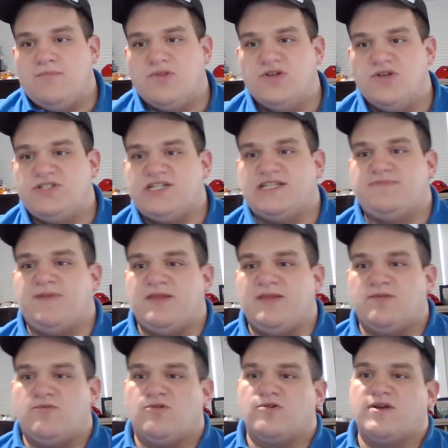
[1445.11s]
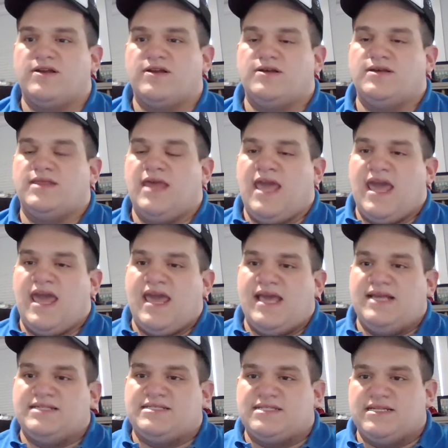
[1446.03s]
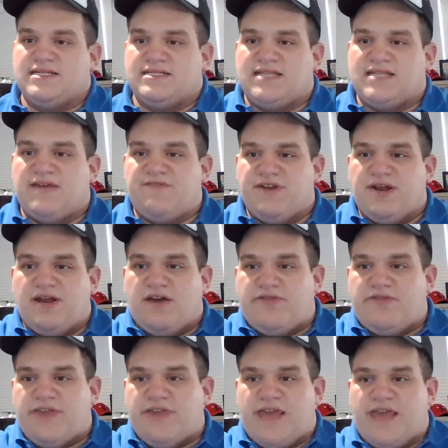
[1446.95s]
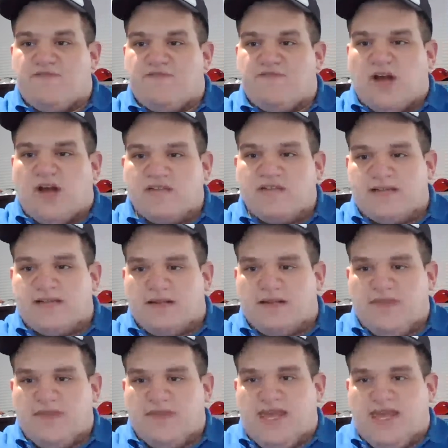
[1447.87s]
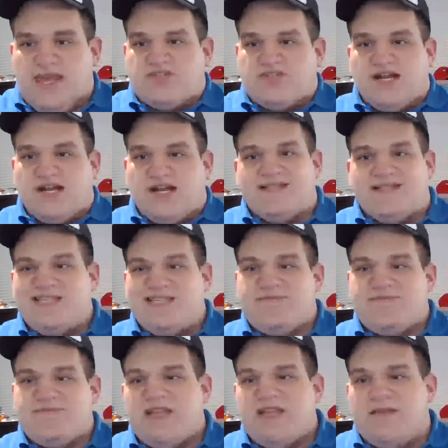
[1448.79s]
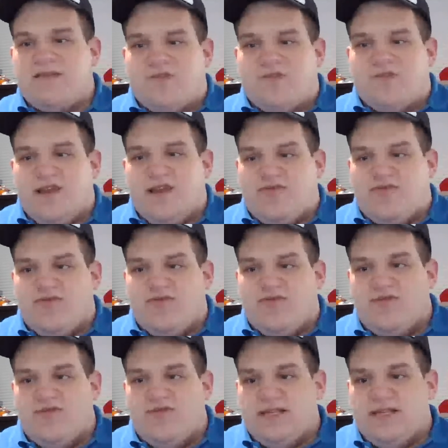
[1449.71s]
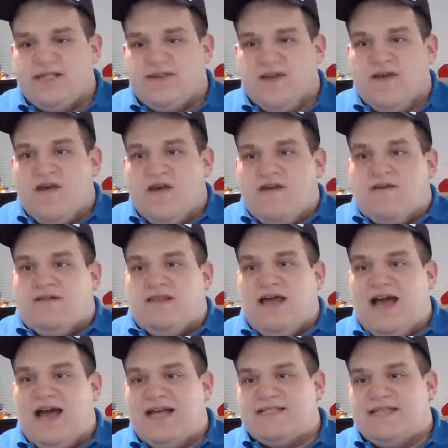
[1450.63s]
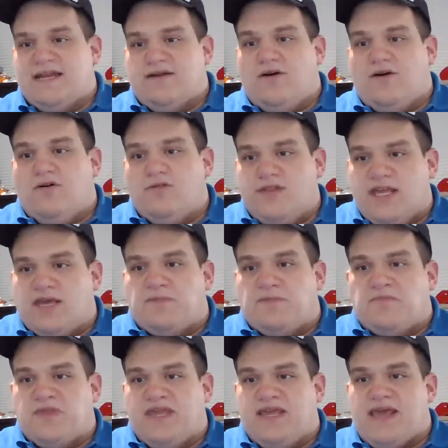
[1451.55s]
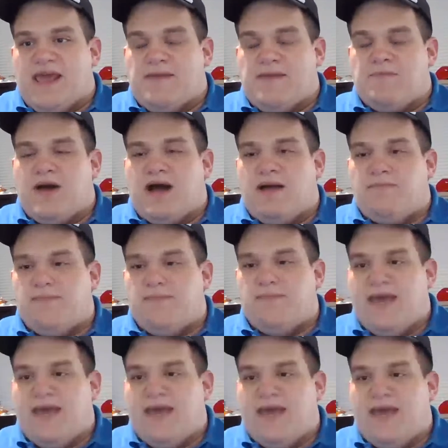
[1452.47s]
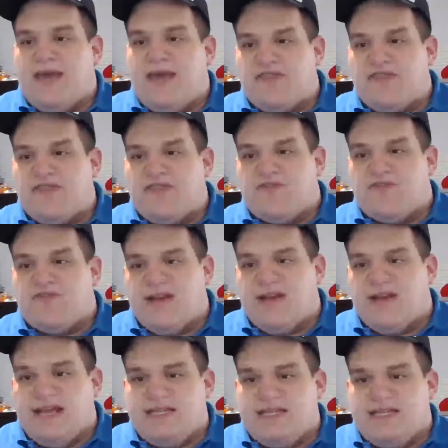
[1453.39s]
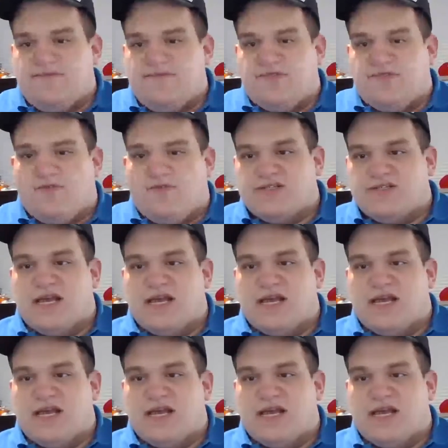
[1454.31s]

Blue Jays beat the Warriors 0. Kevin Gausman complete game shutout in the same stadium where he threw his last and only game on May 5th of 2018.